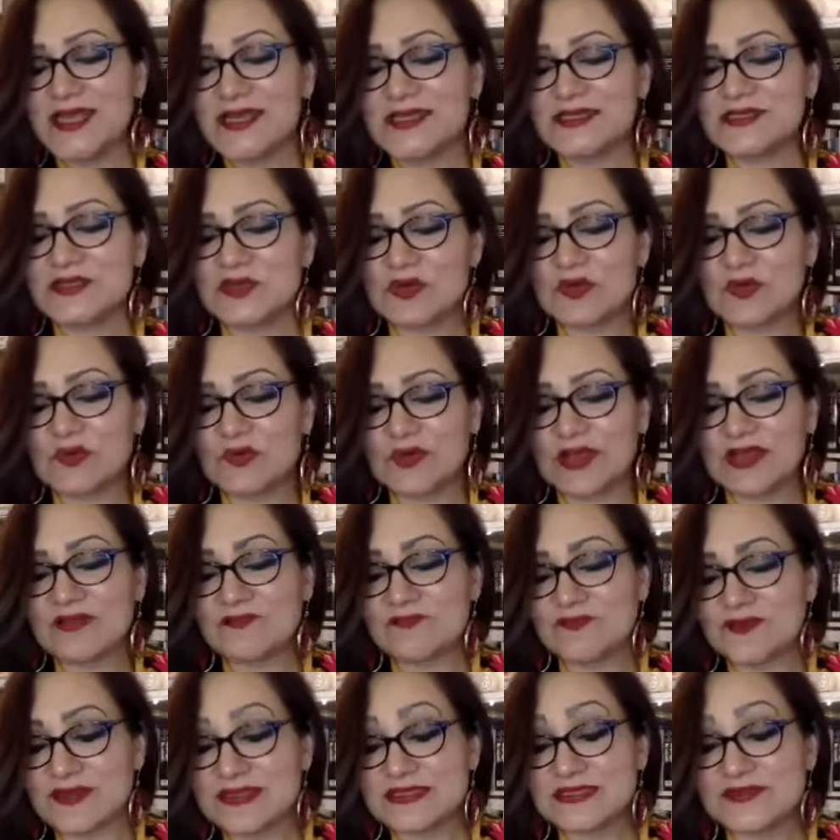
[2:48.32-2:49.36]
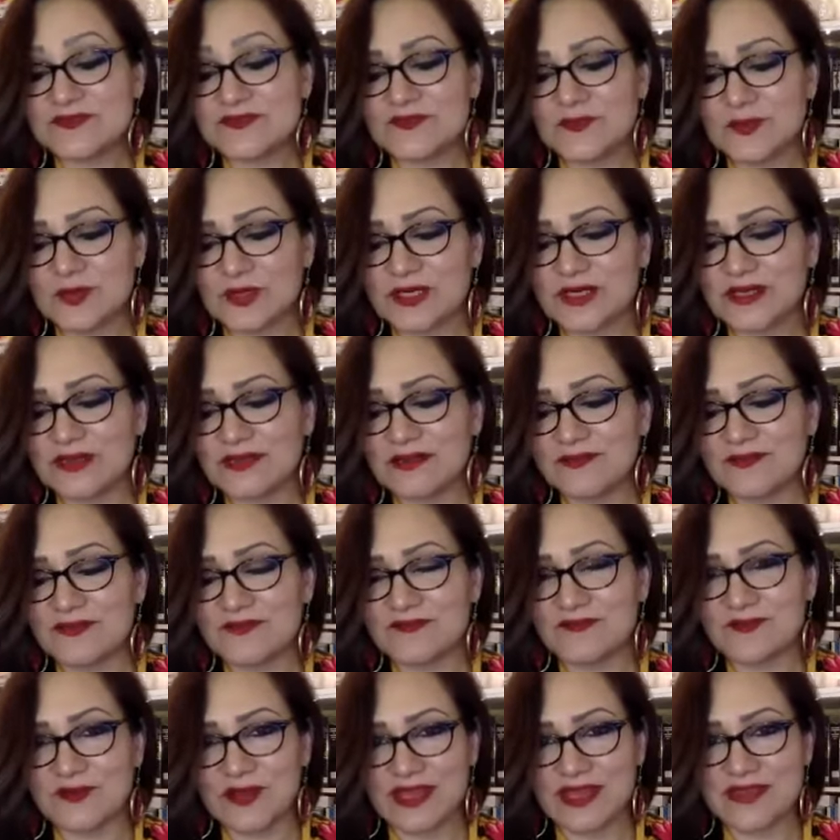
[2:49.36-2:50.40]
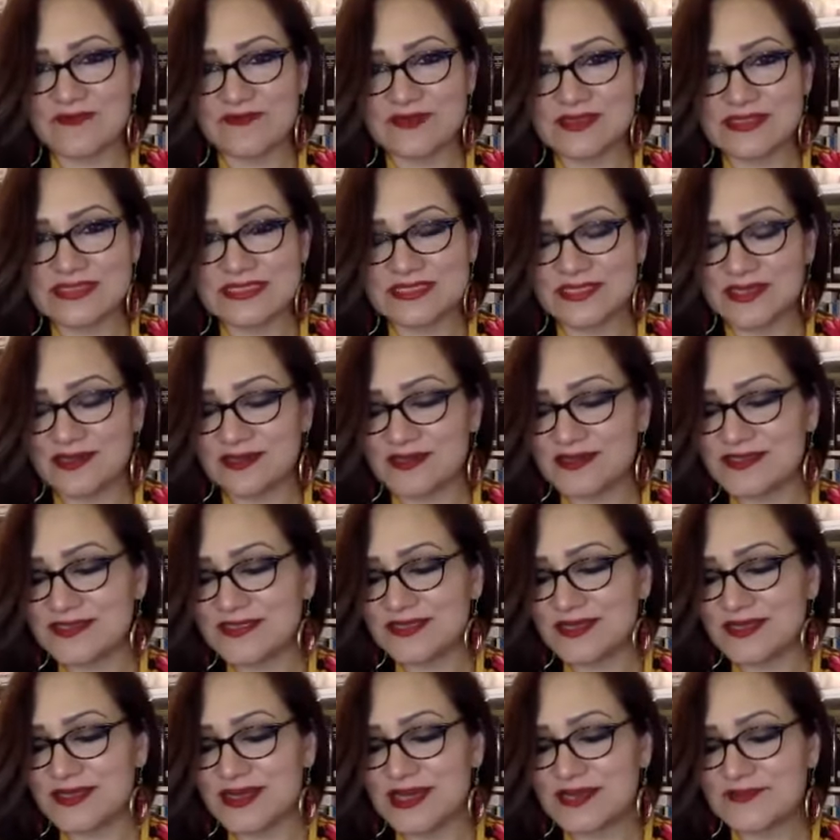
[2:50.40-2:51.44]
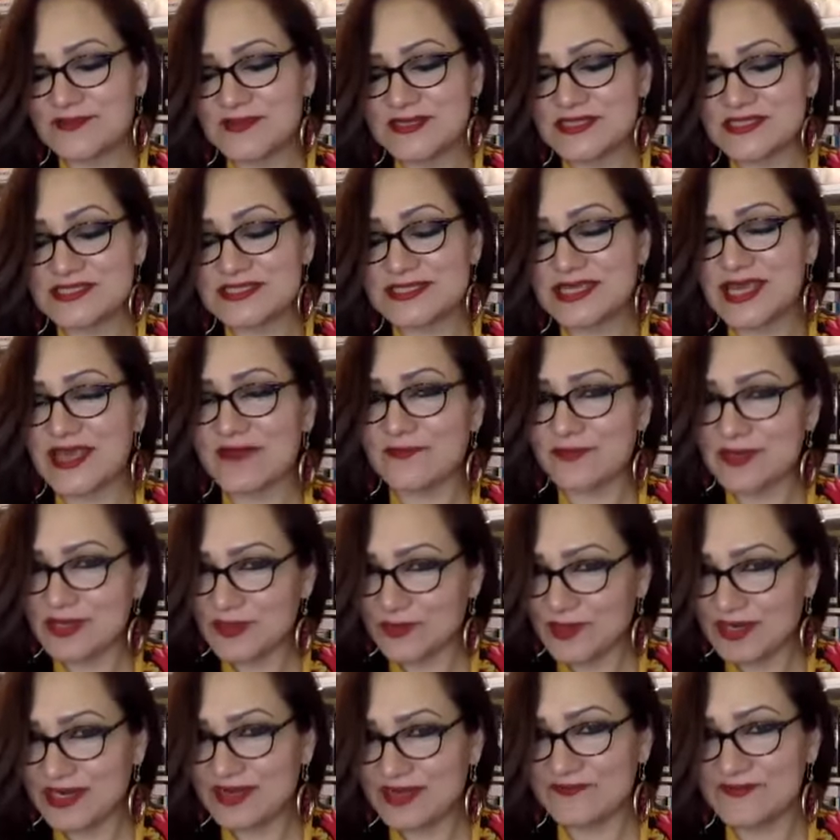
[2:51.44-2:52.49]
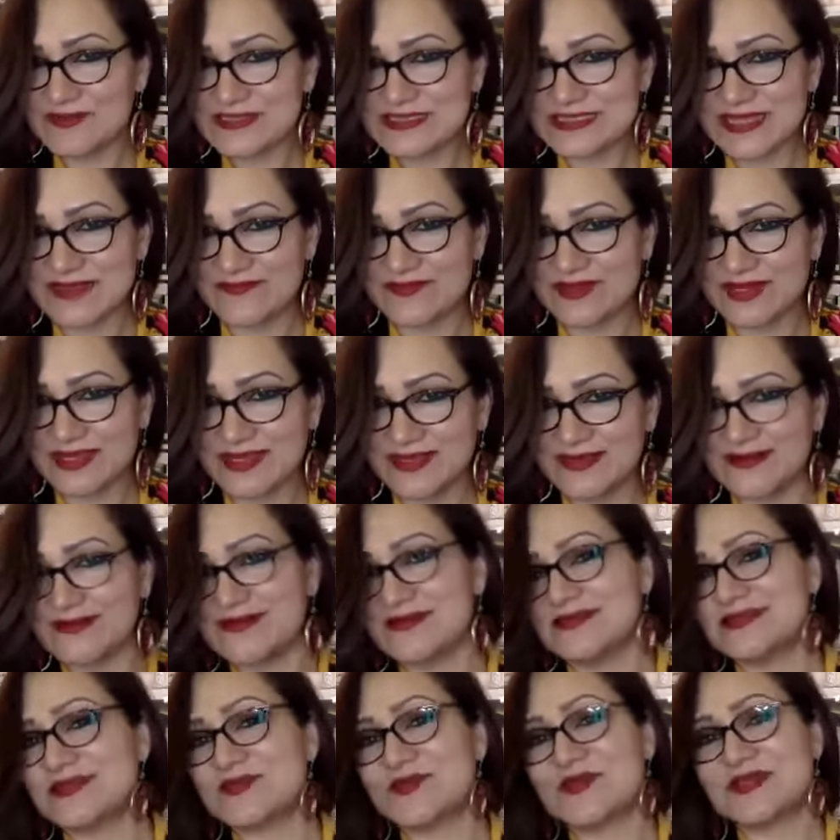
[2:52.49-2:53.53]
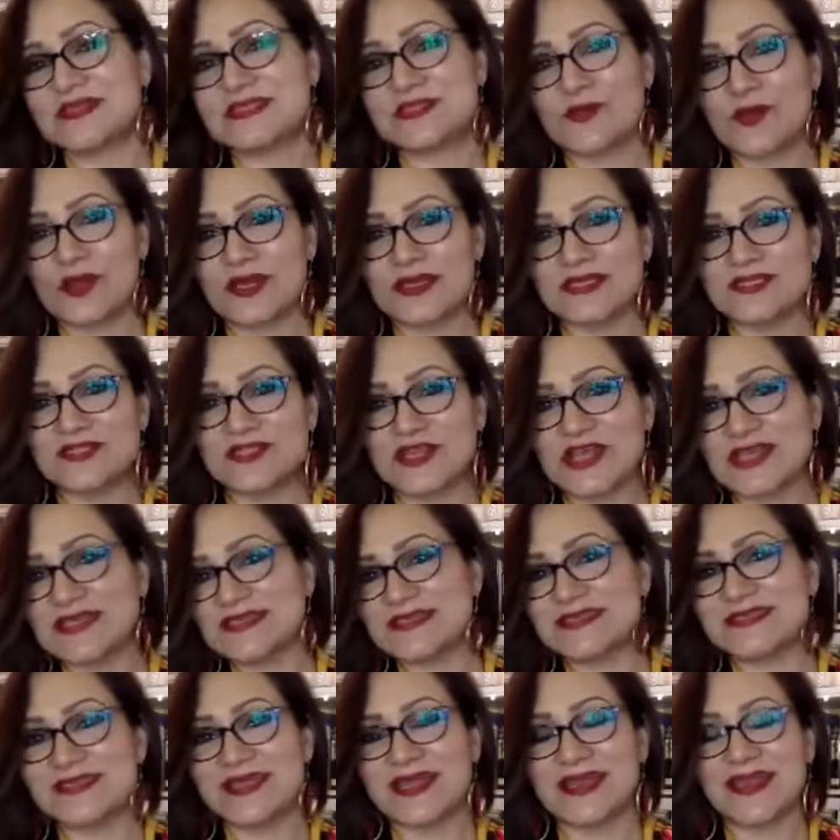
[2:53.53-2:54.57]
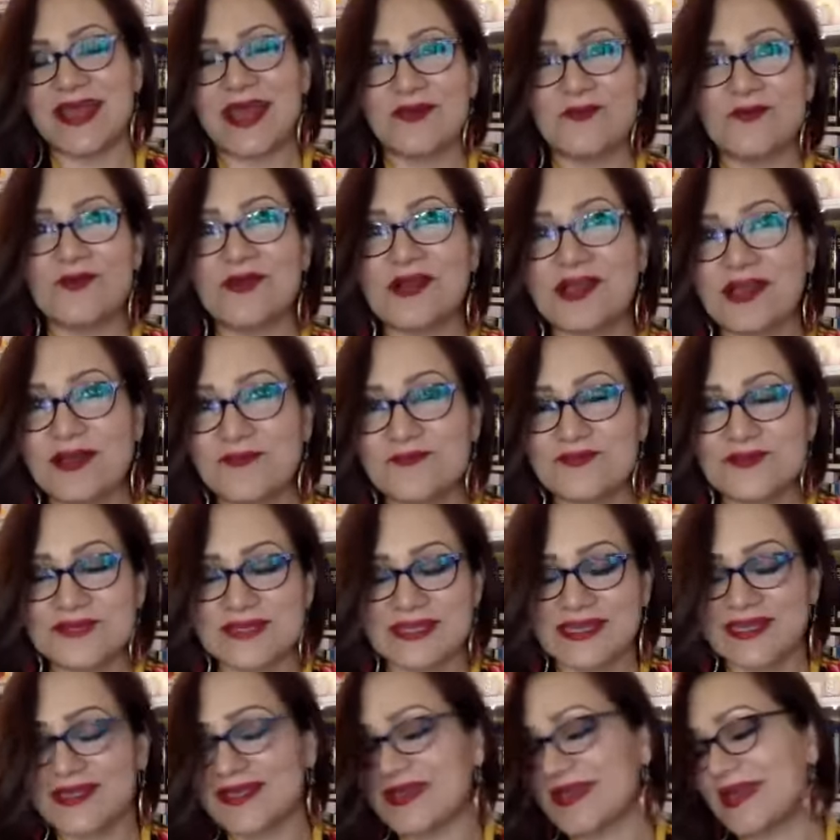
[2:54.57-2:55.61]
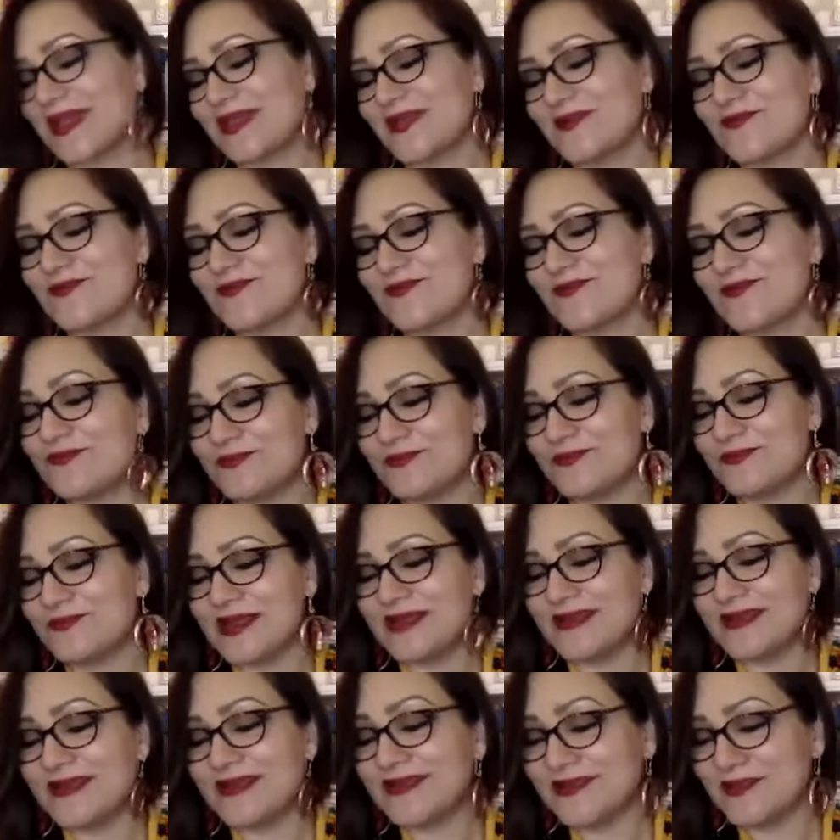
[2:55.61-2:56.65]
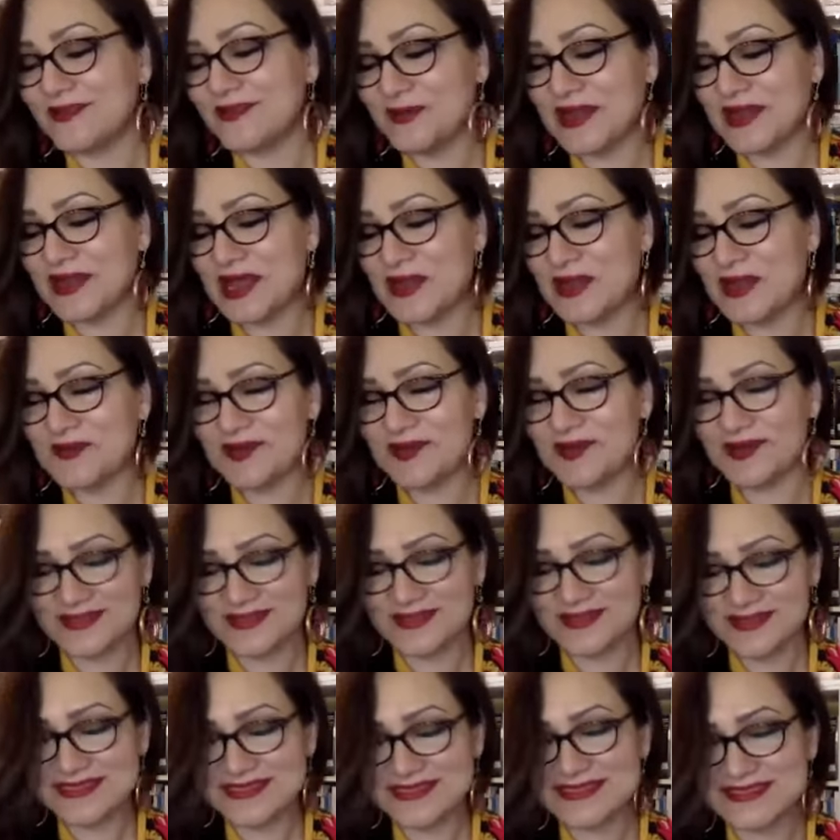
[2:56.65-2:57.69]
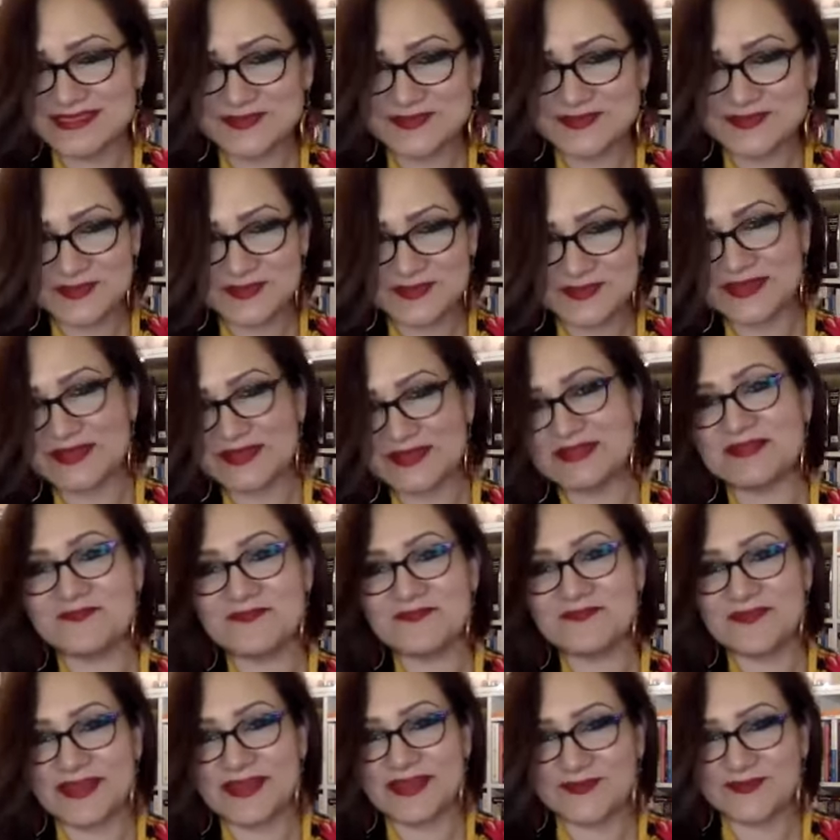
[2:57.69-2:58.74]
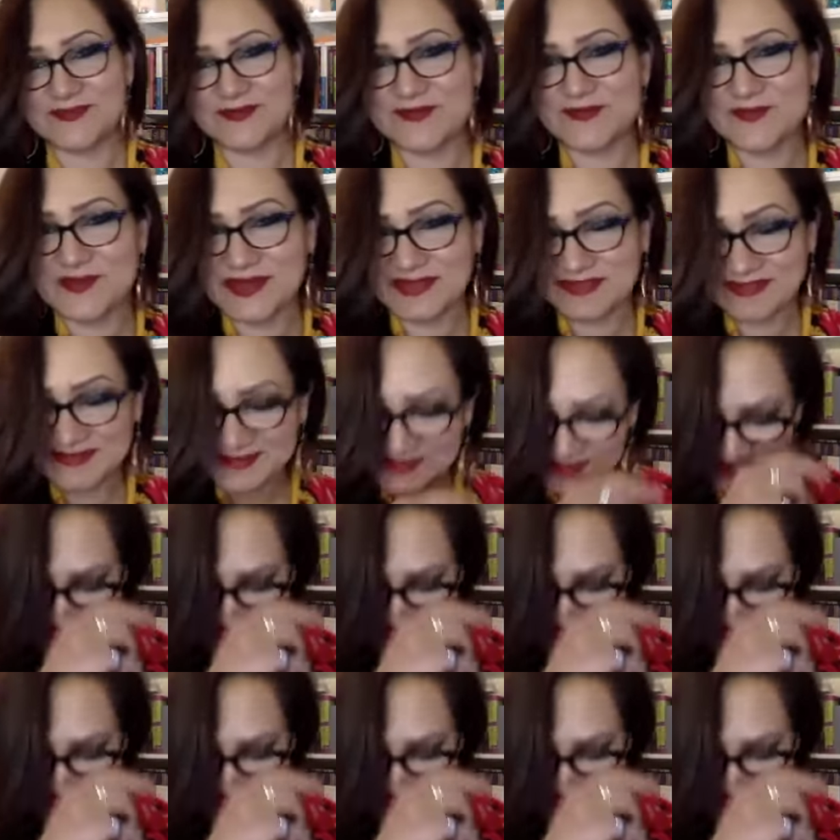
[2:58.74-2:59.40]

So, well, first of all, before I even start, let me just say I've been doing it for 7 years. So it's not just that I woke up today and I, oh, well, you know, now this is the flavor of the month.